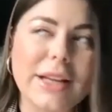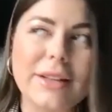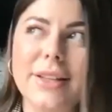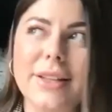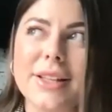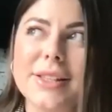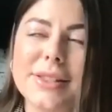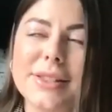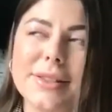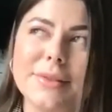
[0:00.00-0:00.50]

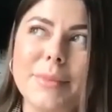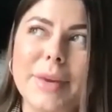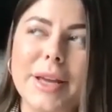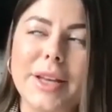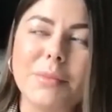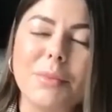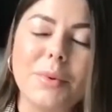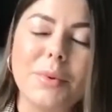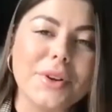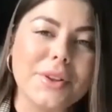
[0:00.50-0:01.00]
that's the main
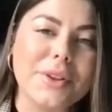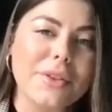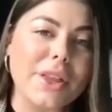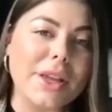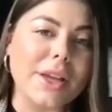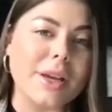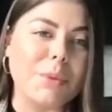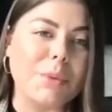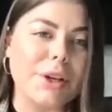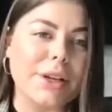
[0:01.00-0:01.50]
important
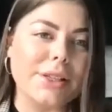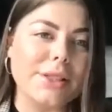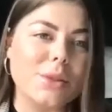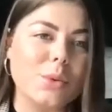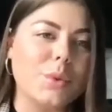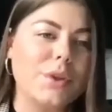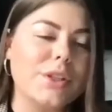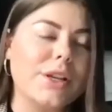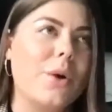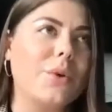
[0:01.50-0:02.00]
thing, because
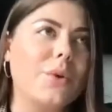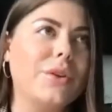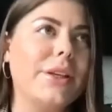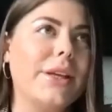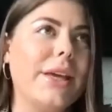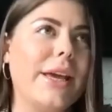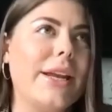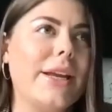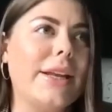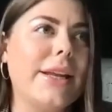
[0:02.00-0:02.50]
without
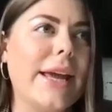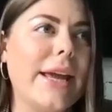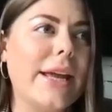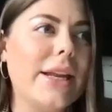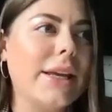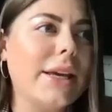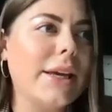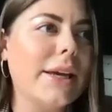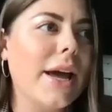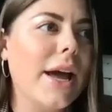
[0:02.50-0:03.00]
getting
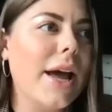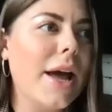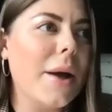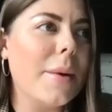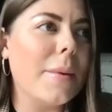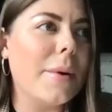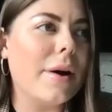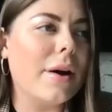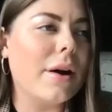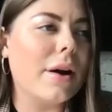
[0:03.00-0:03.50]
any
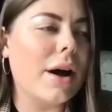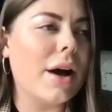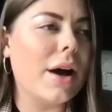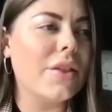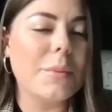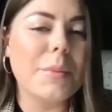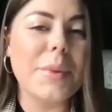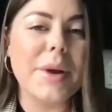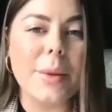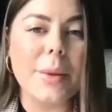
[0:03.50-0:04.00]

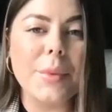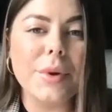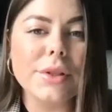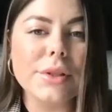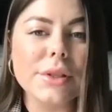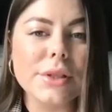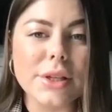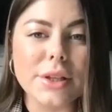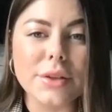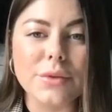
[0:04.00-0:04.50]
other
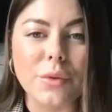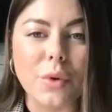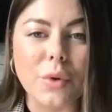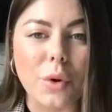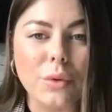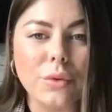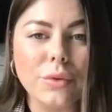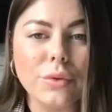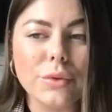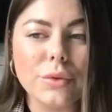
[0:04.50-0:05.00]
payment
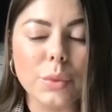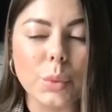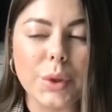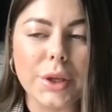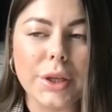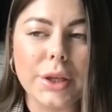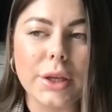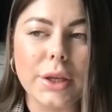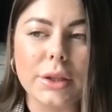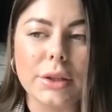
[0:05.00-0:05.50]
involved,
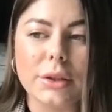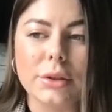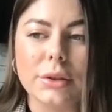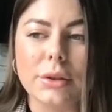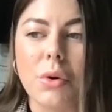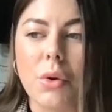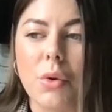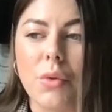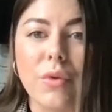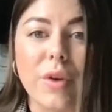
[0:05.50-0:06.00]
we can
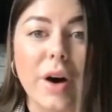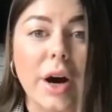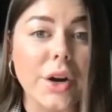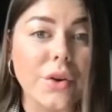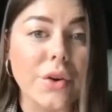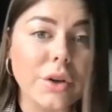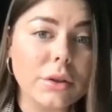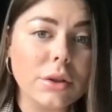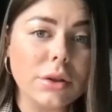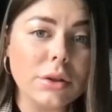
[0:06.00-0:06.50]
go
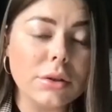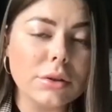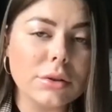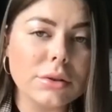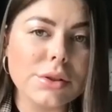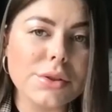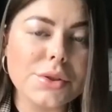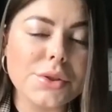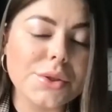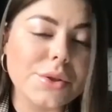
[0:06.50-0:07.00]
viral.
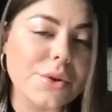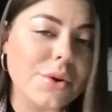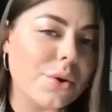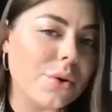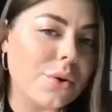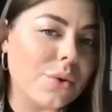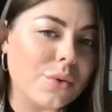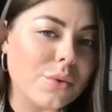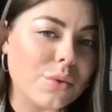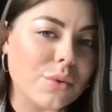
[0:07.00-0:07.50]

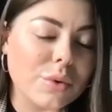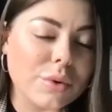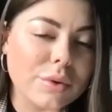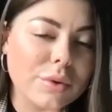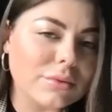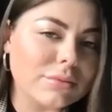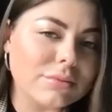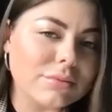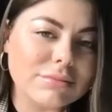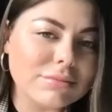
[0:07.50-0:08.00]
So
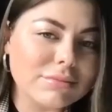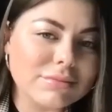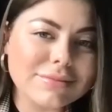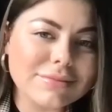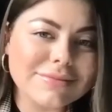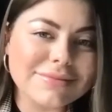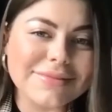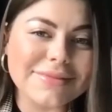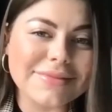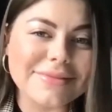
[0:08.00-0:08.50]

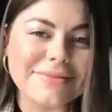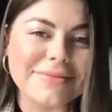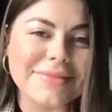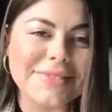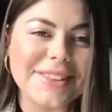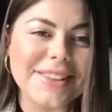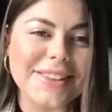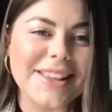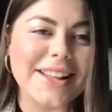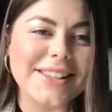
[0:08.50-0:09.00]

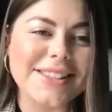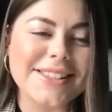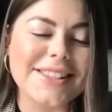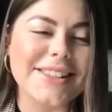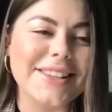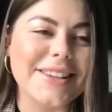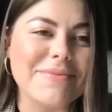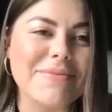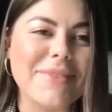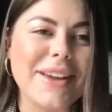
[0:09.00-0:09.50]
that's
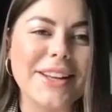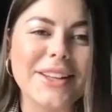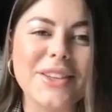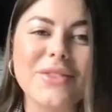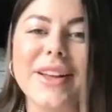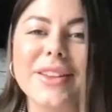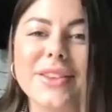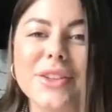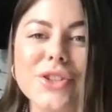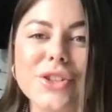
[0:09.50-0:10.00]
the main
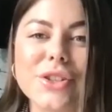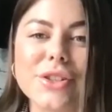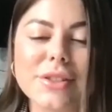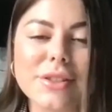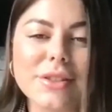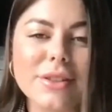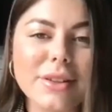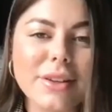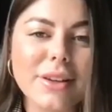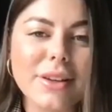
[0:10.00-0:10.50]

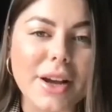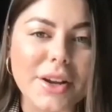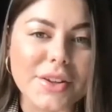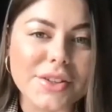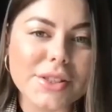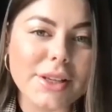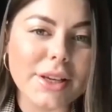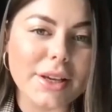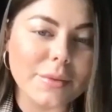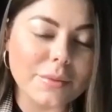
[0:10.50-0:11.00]
advantages, I'd
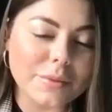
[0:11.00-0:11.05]
say.